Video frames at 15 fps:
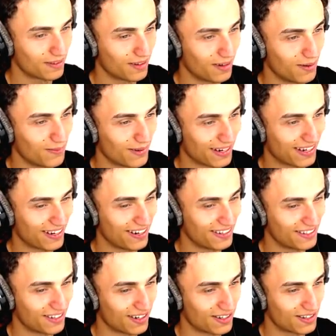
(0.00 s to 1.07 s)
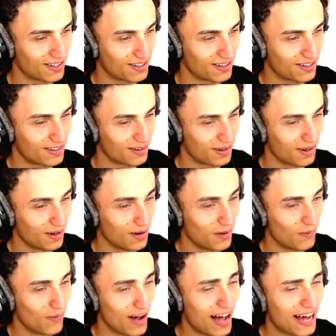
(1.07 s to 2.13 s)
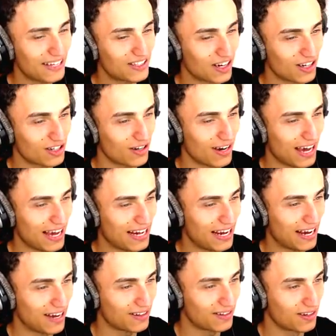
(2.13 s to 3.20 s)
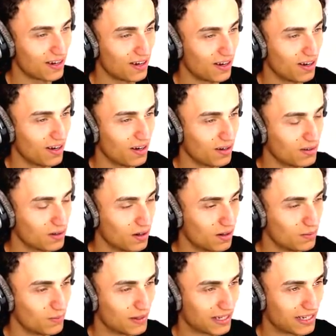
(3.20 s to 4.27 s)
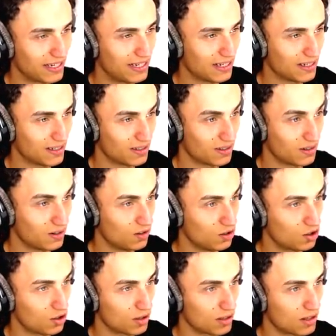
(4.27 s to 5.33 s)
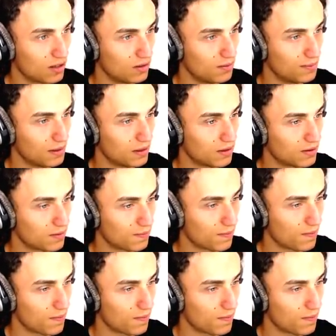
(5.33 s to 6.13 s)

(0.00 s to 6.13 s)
Oh my god, Josh. Sense. Why, Josh, you idiot? Oh my god. Who's first place me. right now?